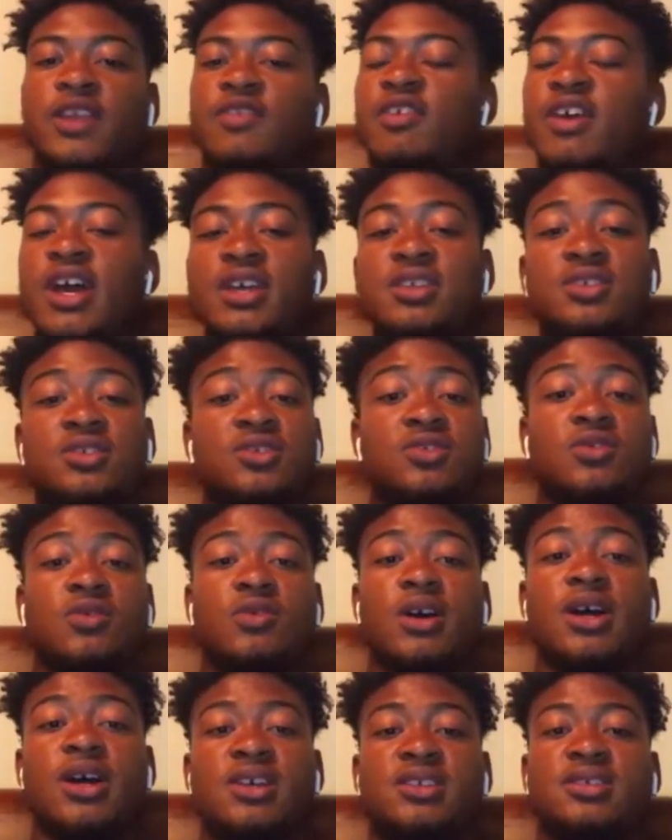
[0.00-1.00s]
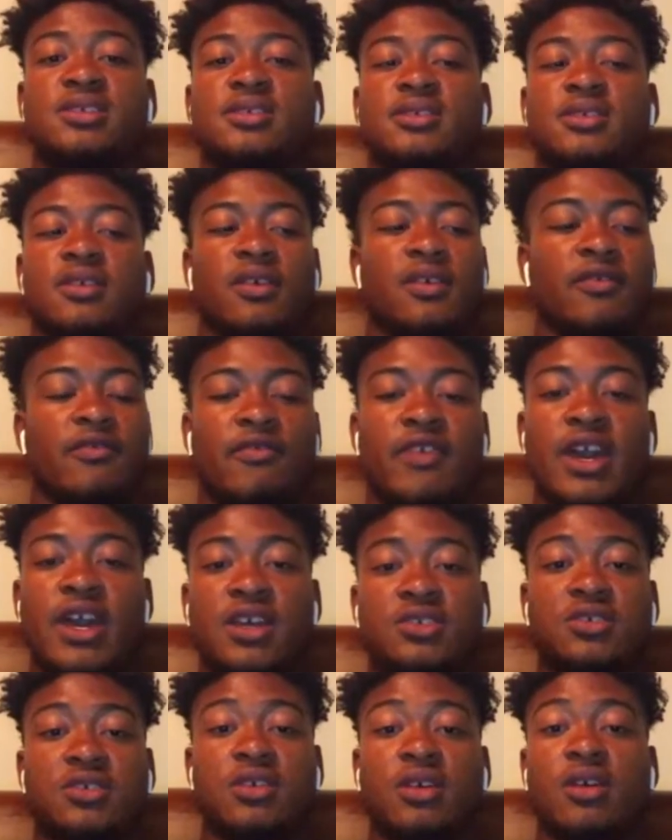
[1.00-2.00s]
as fast as you rise, as
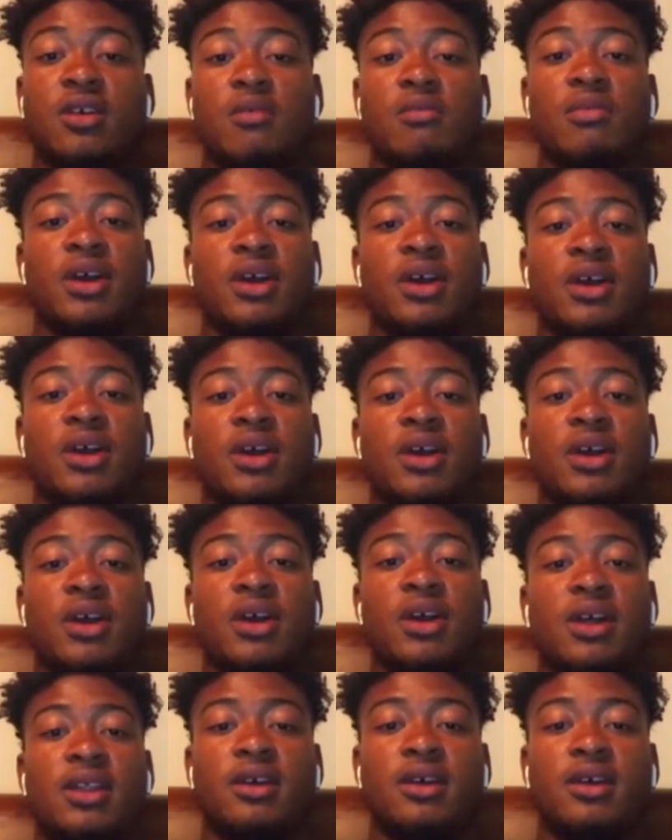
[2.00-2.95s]
fast you can come back down.